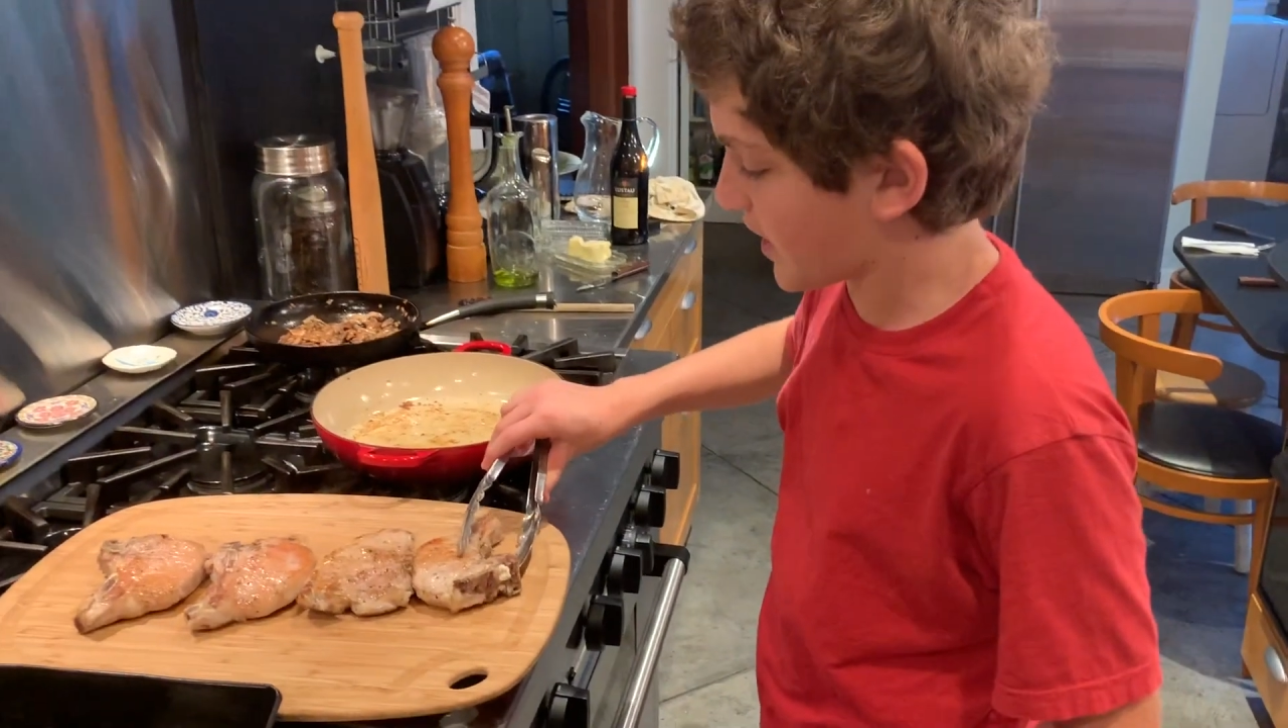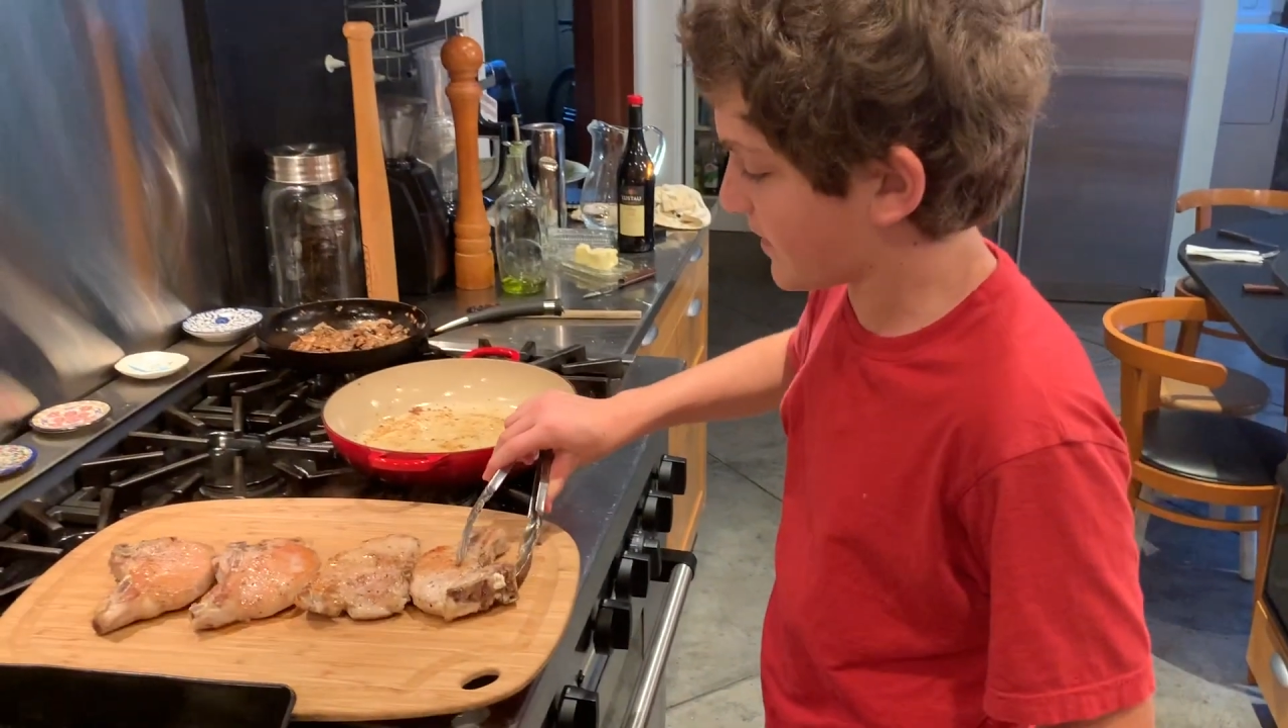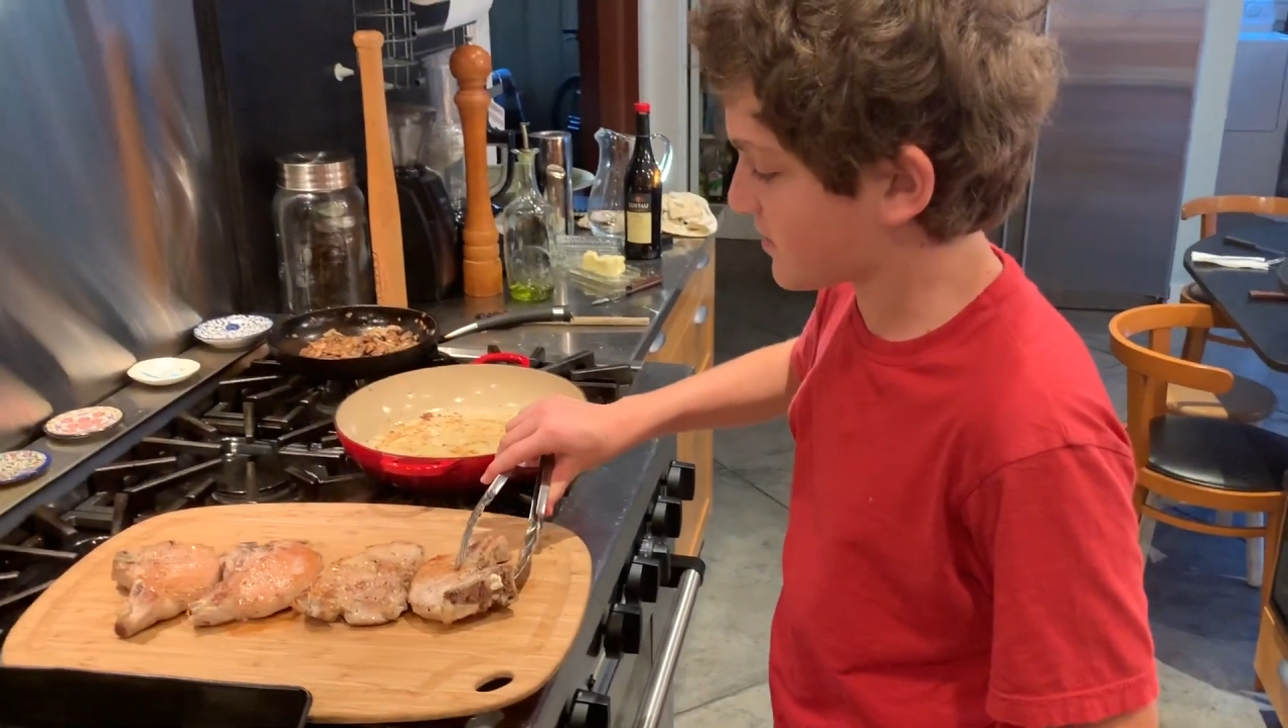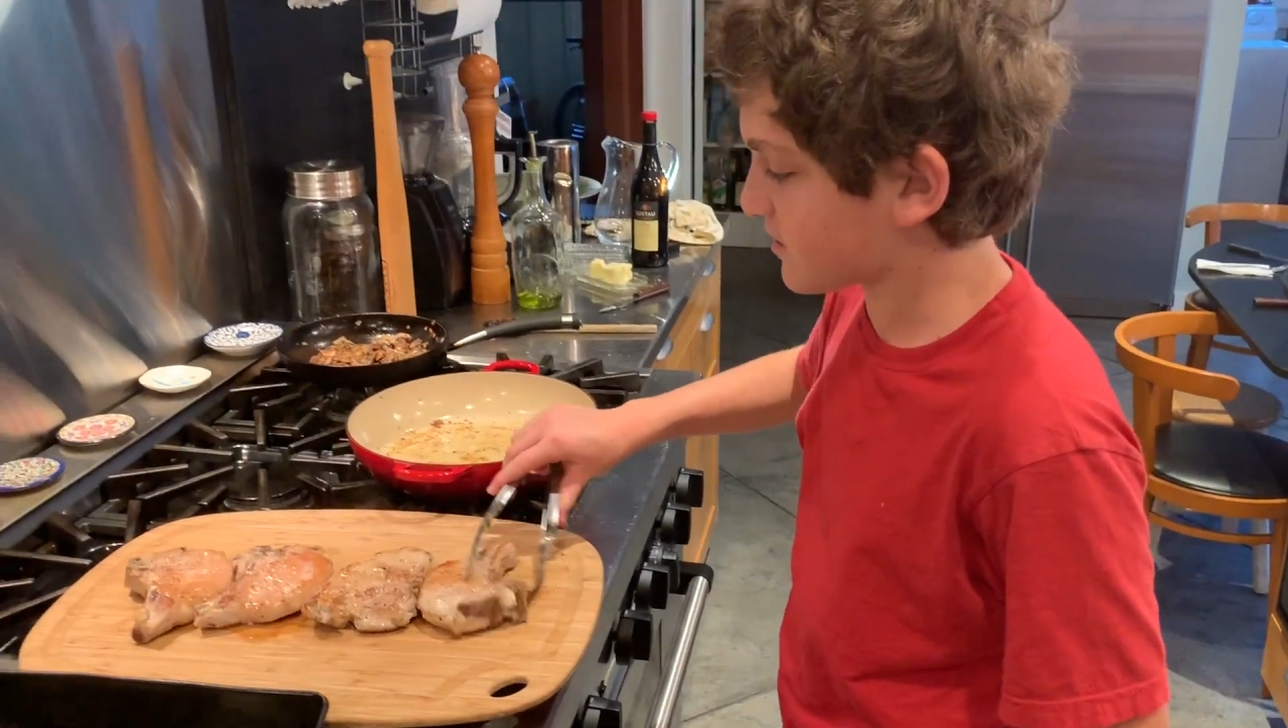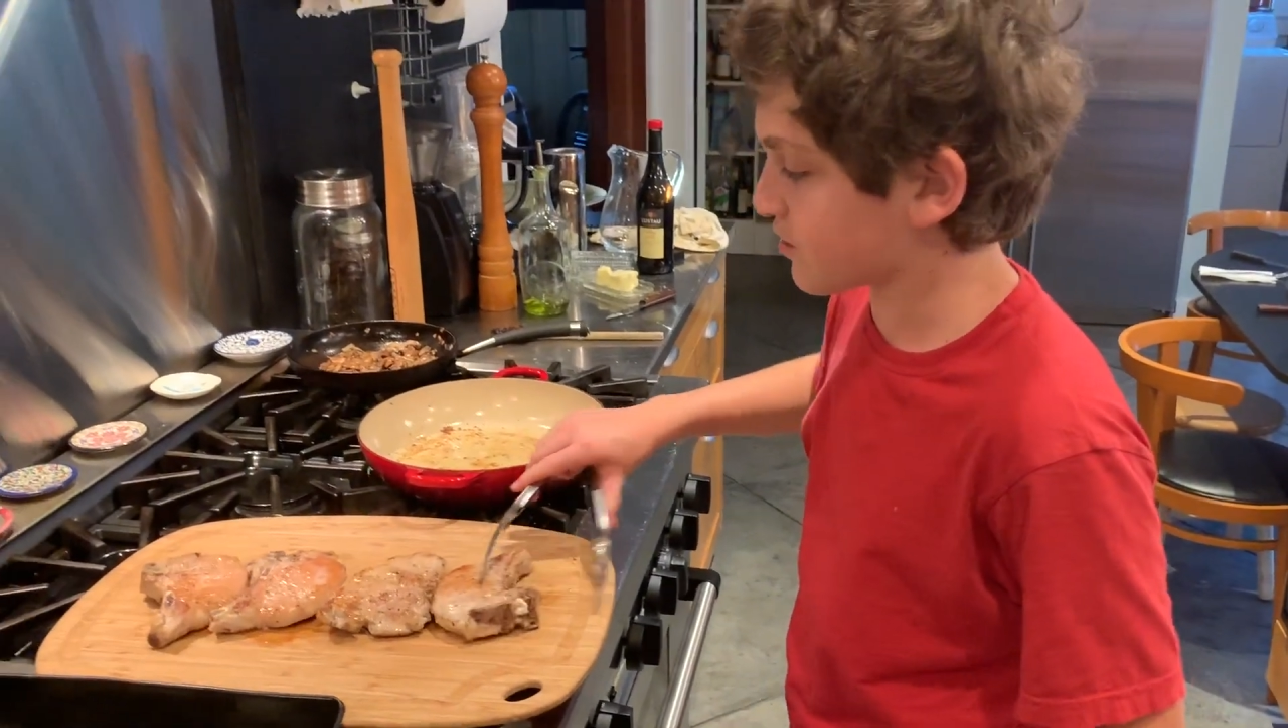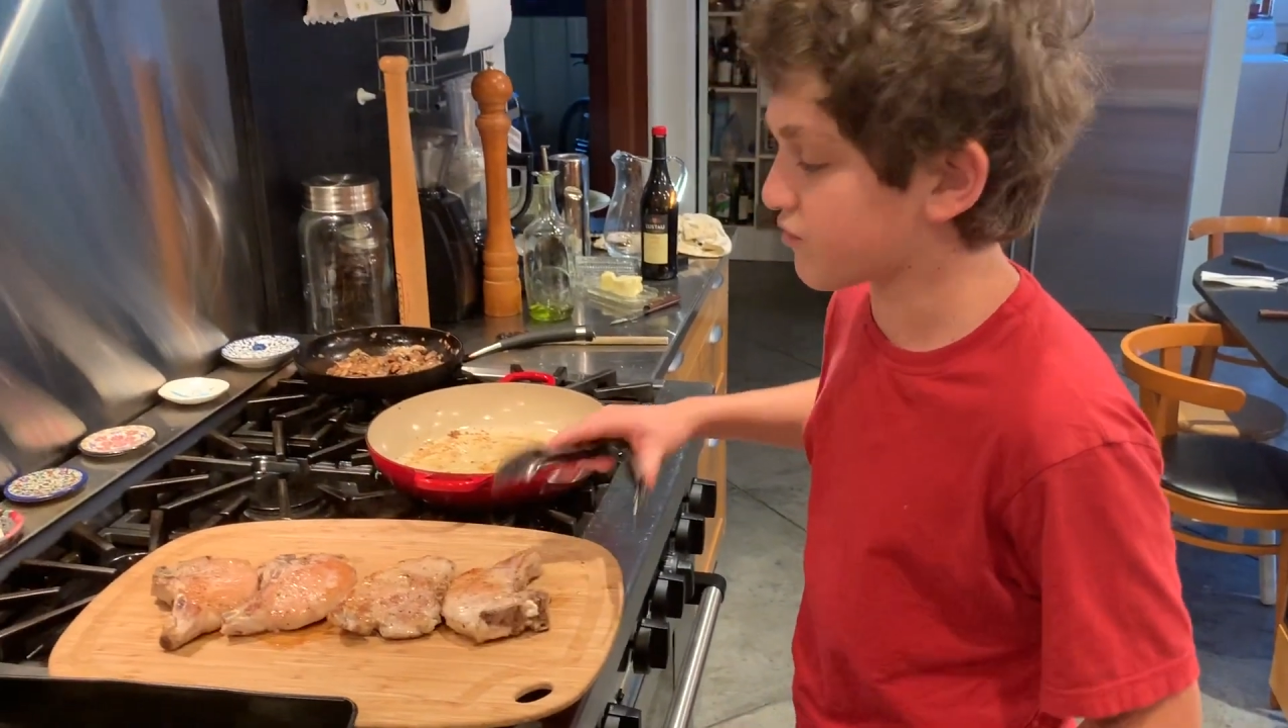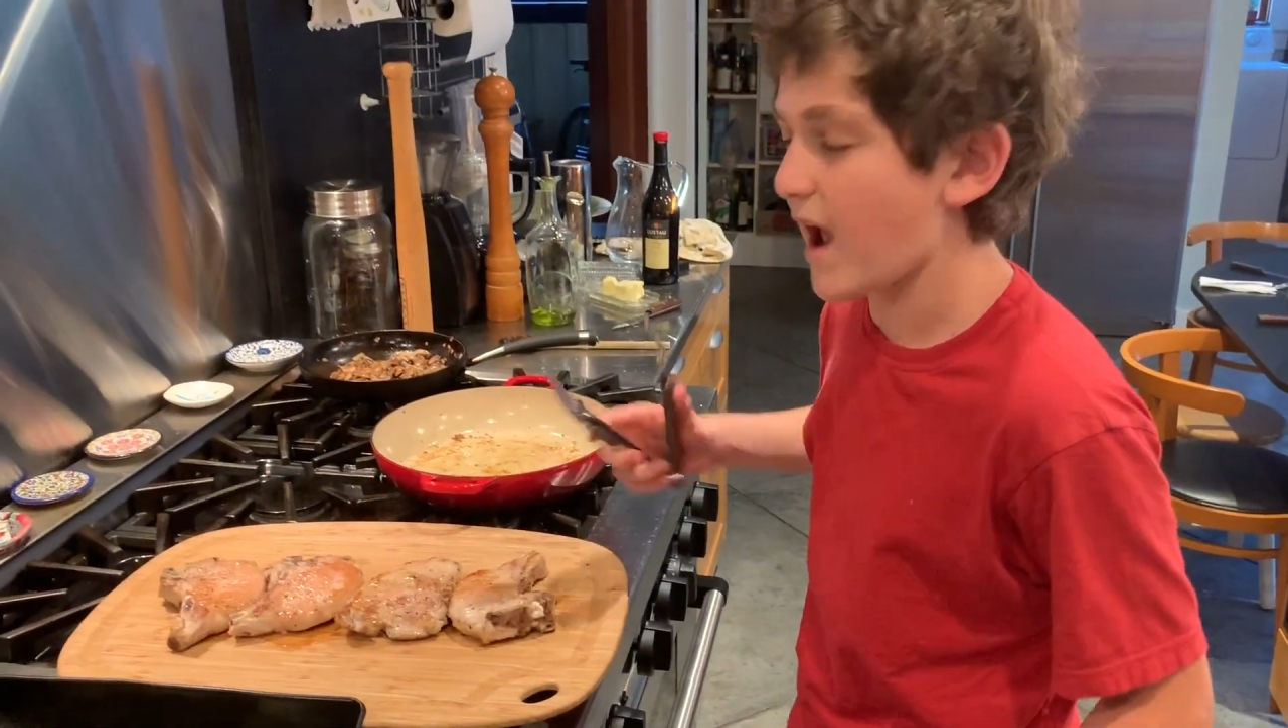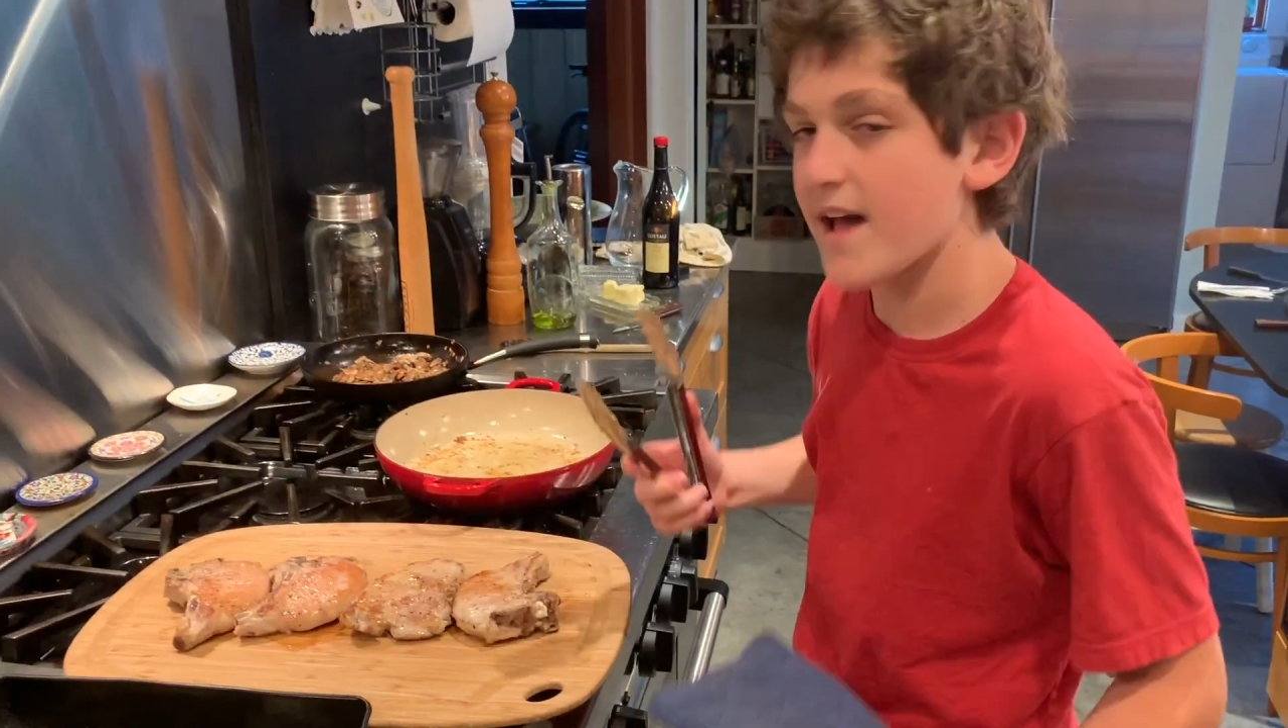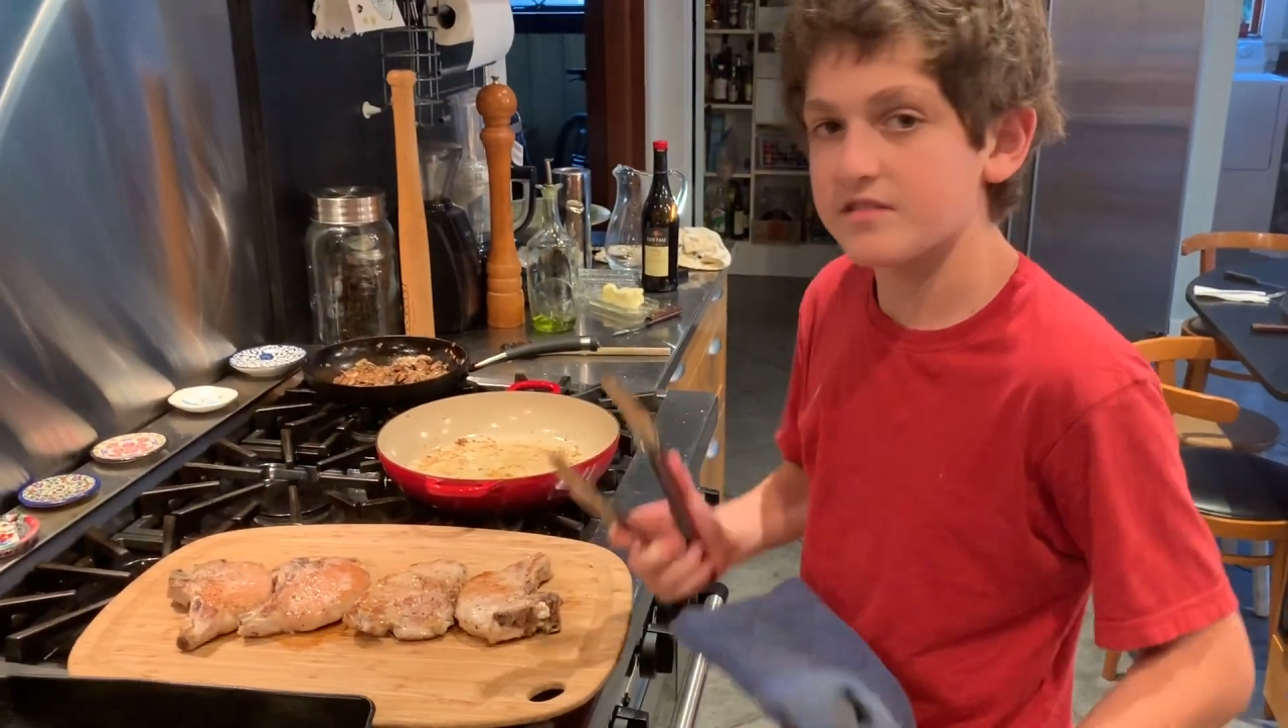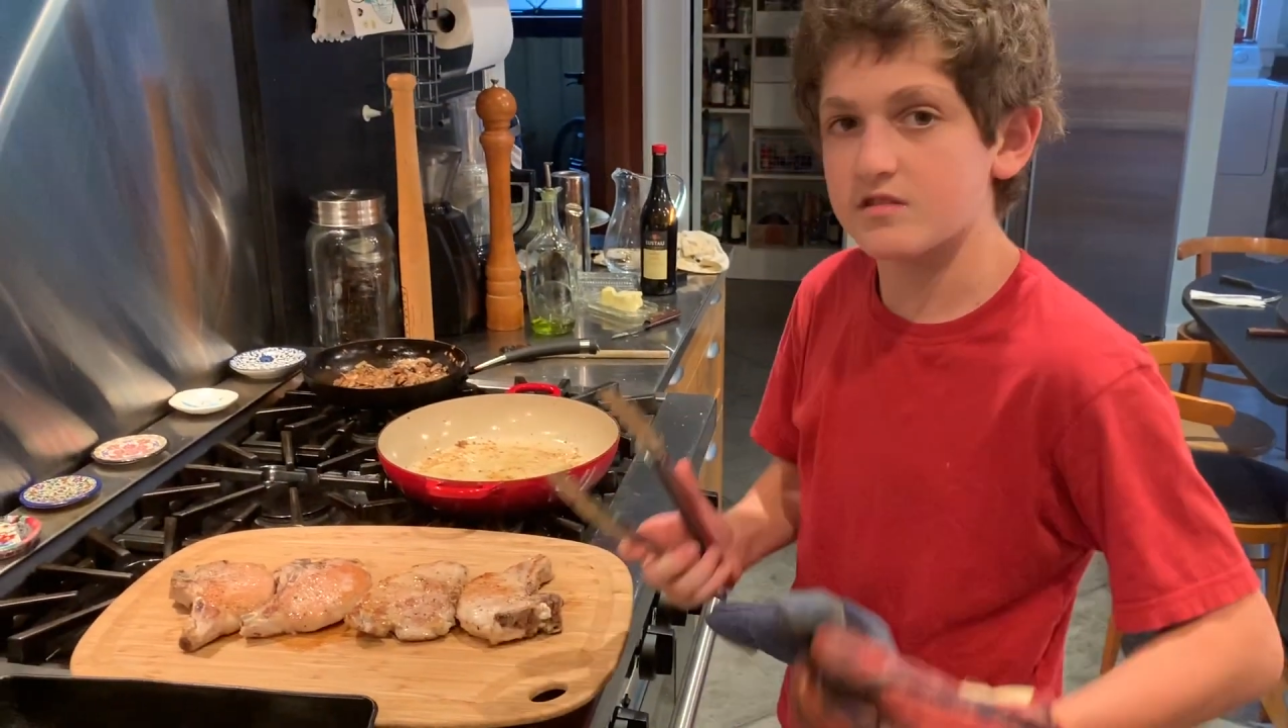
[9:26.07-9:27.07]
minutes to
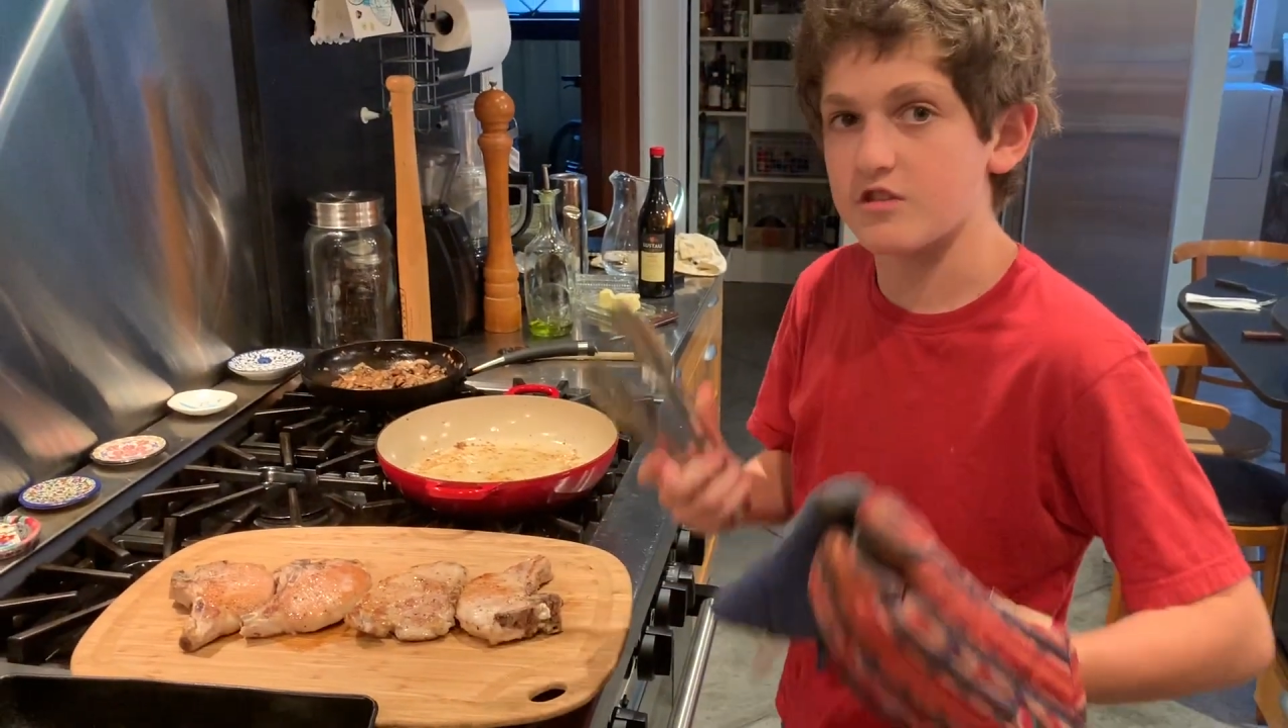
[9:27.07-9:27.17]
rest,